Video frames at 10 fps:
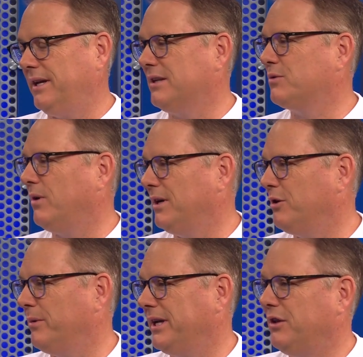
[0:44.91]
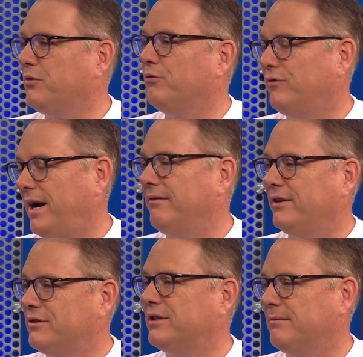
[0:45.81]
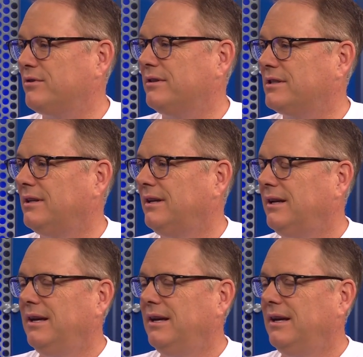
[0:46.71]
against Wyoming, he threw five interceptions,